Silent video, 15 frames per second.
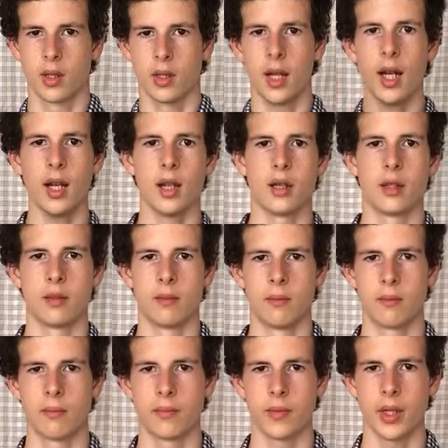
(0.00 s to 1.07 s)
Hello,
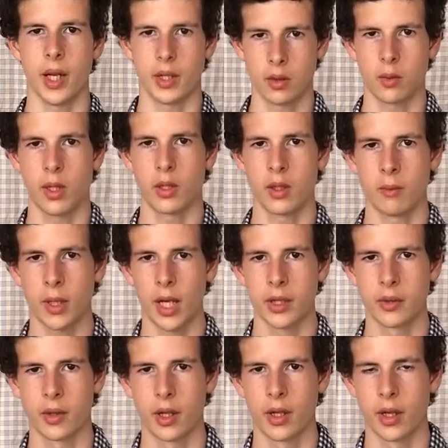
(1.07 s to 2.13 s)
and welcome back
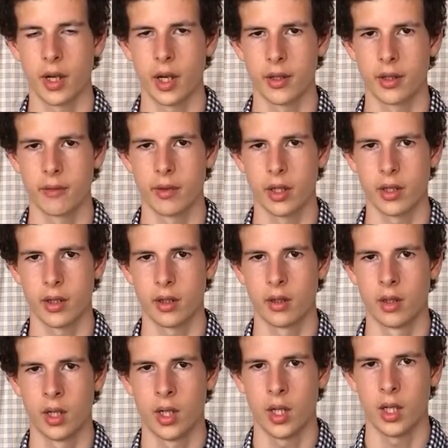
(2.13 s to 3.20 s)
to another gardening video.
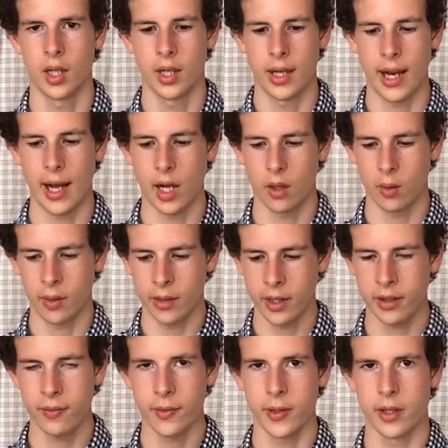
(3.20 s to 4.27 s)
Now in
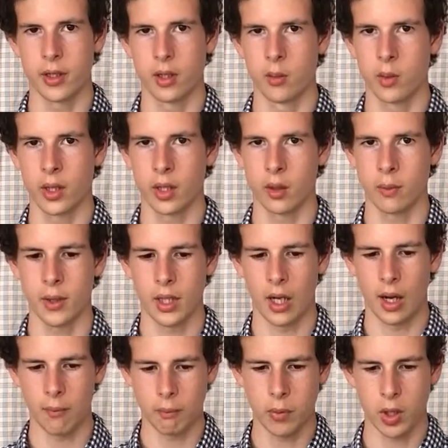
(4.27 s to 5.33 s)
this video we're going to be
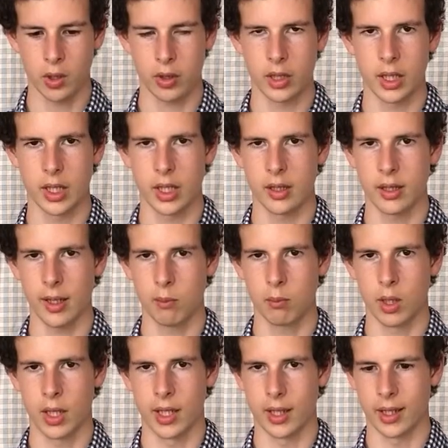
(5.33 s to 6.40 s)
unboxing,
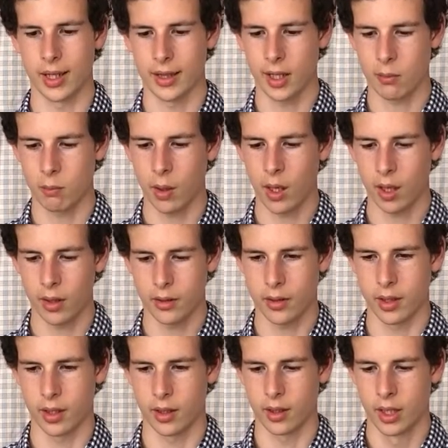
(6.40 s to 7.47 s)
assembling and then
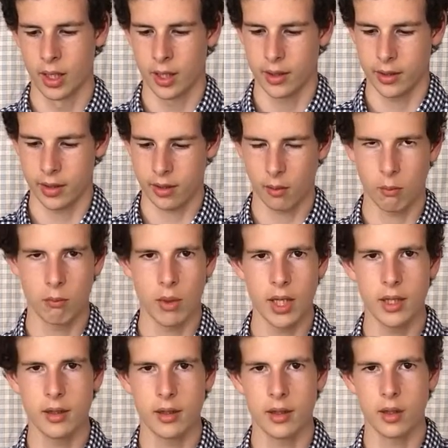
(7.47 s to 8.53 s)
planting this
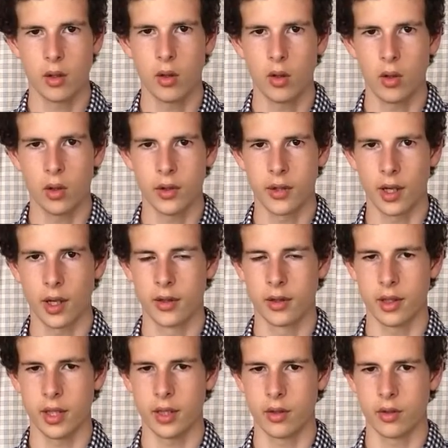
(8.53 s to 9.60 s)
amazing Hortuzz
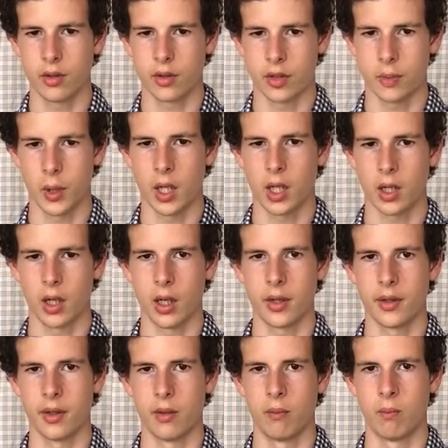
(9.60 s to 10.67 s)
indoor smart garden.